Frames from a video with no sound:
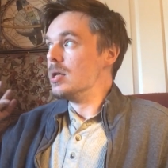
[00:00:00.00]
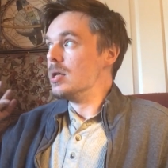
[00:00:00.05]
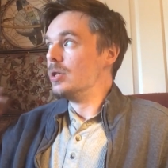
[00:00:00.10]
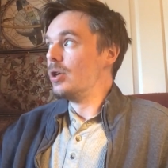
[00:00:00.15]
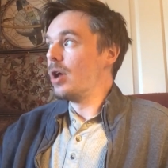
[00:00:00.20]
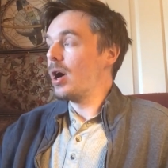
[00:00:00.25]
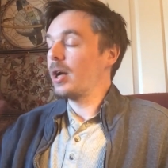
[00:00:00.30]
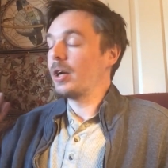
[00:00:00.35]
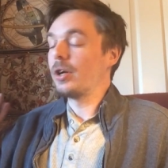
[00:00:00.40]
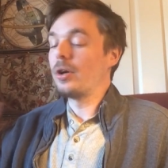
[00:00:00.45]

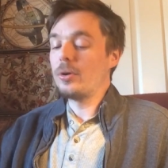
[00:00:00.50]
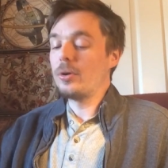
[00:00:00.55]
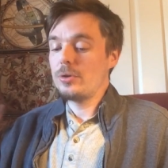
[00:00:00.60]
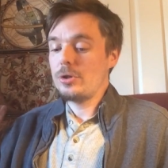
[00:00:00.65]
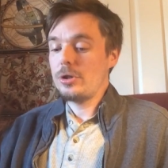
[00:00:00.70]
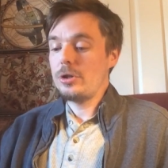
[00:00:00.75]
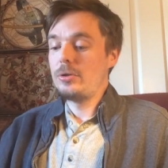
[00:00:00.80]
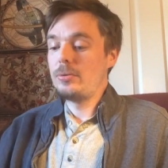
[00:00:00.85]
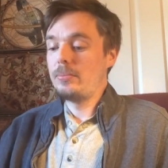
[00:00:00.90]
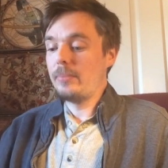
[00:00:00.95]
not go
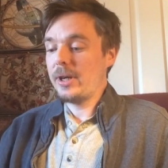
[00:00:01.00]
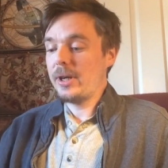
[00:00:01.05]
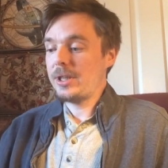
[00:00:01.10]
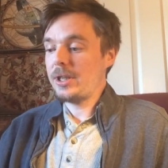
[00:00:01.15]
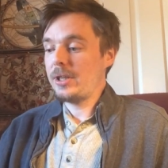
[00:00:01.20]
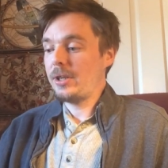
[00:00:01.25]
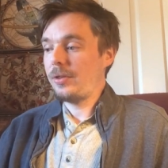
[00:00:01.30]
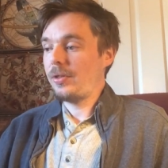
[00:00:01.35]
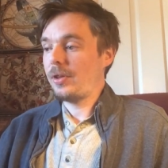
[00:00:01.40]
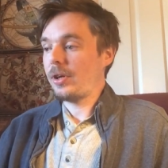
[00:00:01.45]
too much
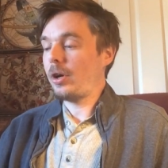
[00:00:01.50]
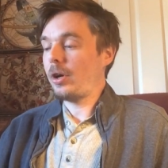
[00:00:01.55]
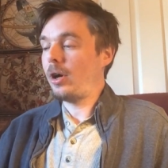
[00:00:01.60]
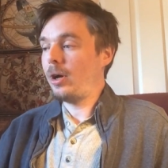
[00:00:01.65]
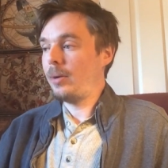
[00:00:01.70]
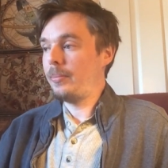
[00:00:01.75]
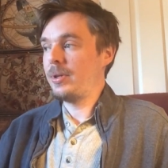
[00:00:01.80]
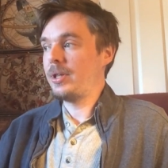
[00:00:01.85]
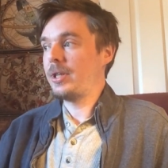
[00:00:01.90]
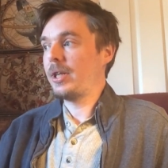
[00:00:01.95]
into the
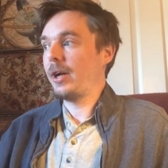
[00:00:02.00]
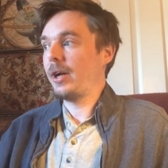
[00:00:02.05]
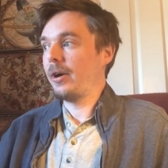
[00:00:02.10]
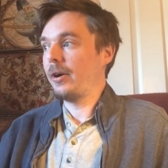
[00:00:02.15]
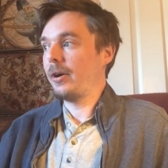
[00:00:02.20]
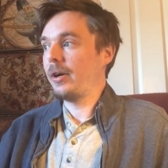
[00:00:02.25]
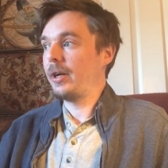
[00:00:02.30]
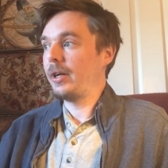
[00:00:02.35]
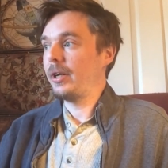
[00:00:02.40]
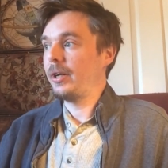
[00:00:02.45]

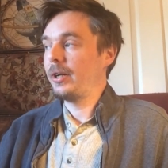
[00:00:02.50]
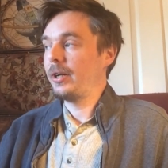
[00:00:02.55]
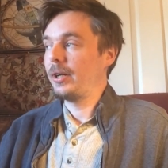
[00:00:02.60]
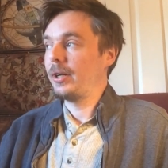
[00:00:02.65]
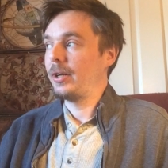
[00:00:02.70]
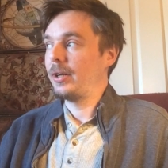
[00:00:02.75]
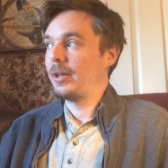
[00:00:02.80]
commentary,